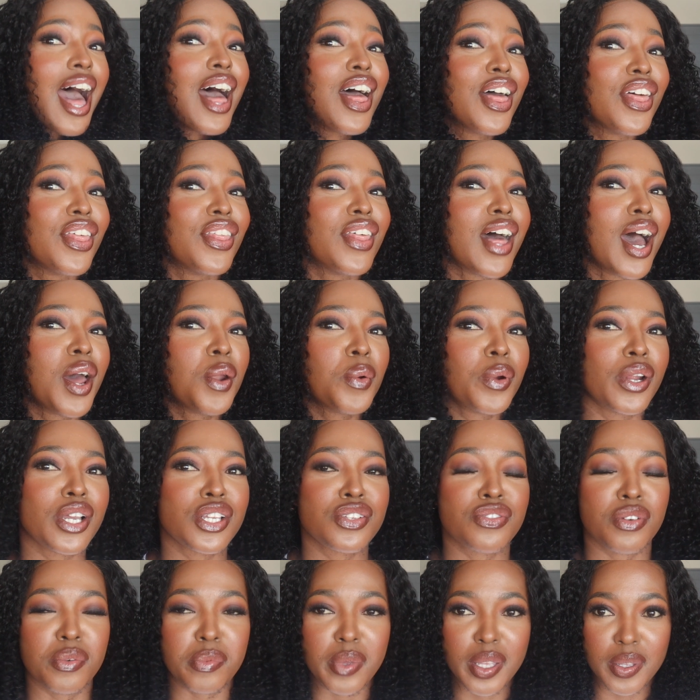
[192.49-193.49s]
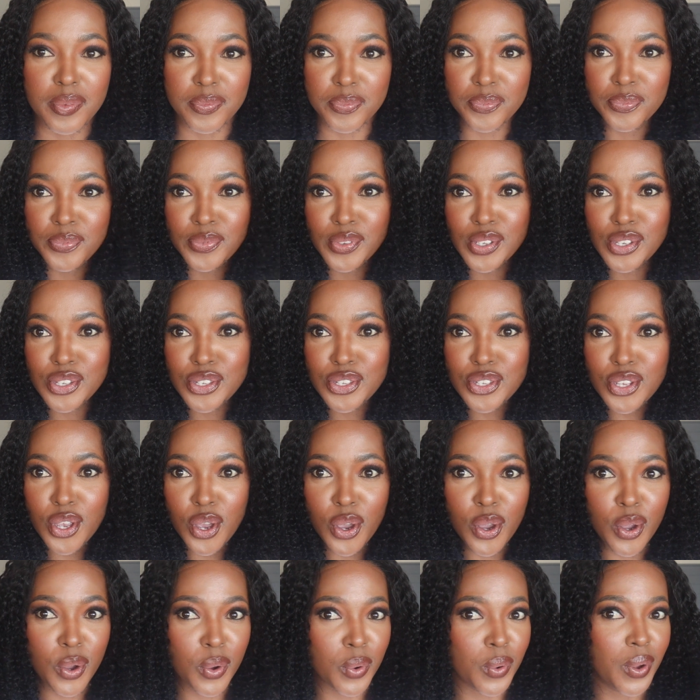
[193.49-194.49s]
That works for me.
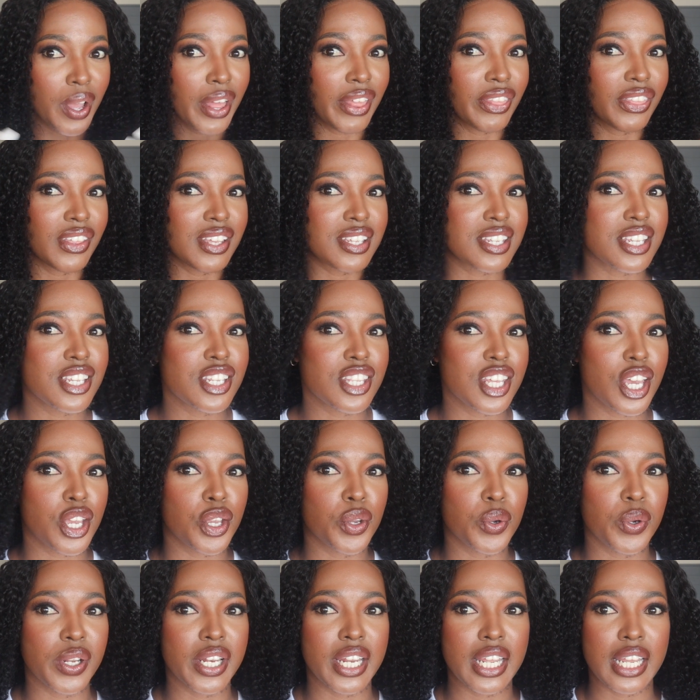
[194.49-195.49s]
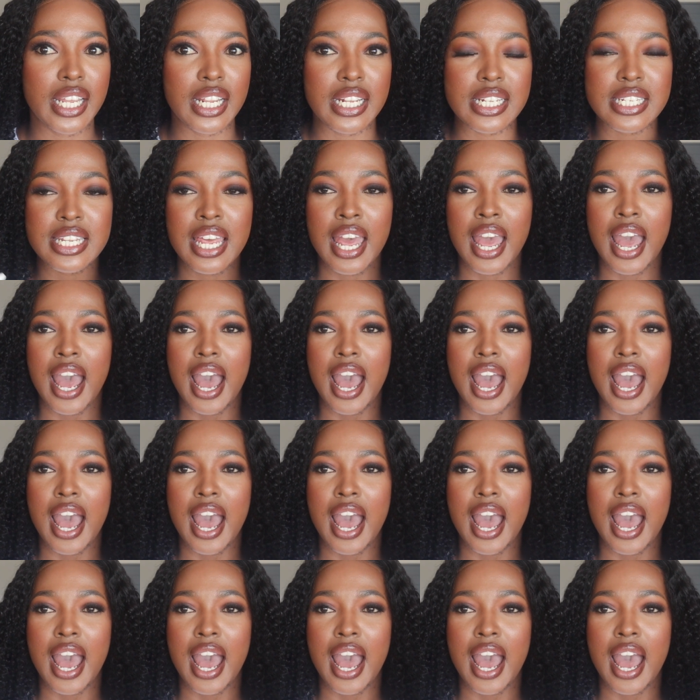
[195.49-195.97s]
So this is the unit.